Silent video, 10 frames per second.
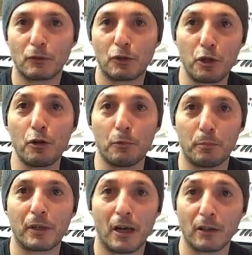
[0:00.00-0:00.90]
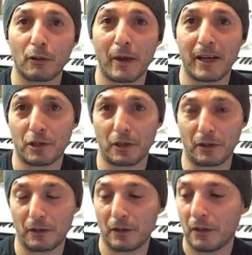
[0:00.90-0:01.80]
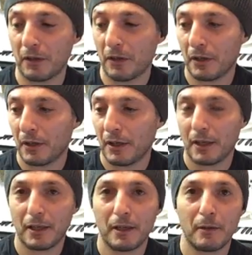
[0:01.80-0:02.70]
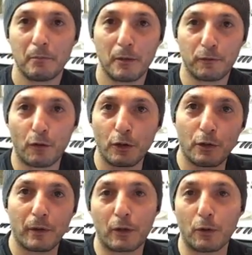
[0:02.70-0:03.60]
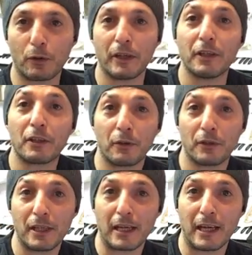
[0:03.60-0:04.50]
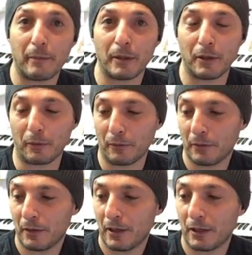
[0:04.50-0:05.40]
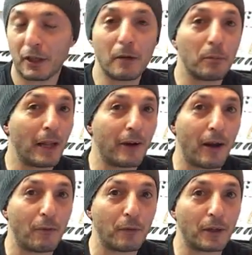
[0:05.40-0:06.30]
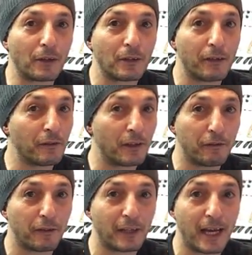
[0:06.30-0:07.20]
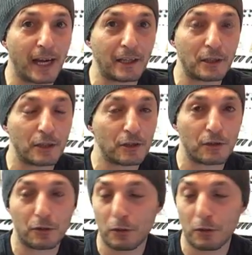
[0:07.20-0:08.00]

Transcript: tube coloration before you record it into your DAW. You can play around with it, give the different gains. It's